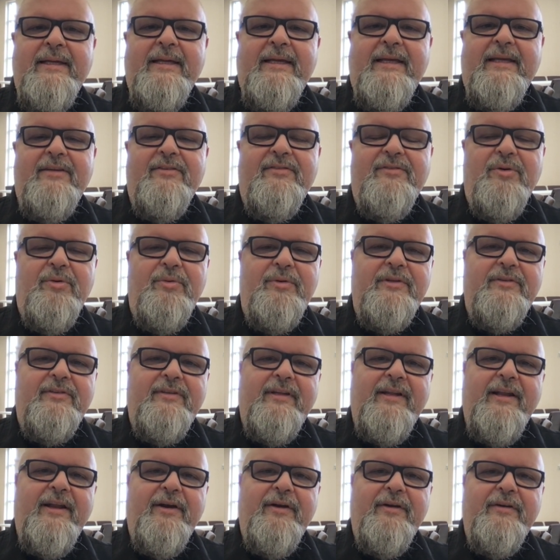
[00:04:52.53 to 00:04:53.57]
he sold his
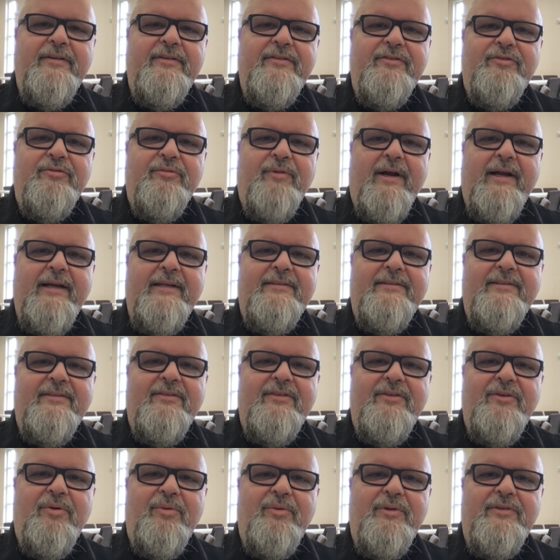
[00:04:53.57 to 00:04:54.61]
inheritance rights as
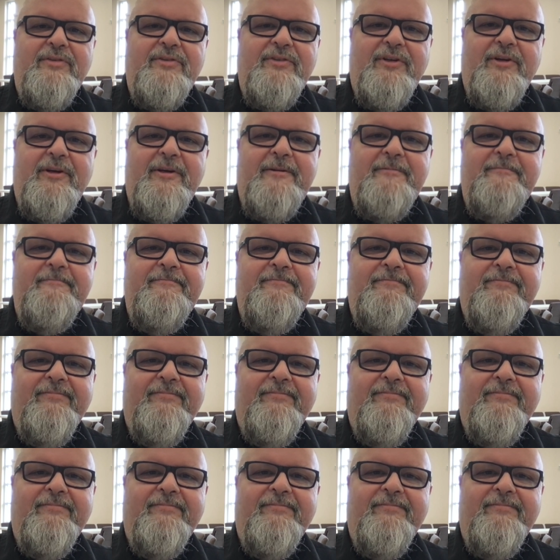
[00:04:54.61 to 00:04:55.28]
the oldest son."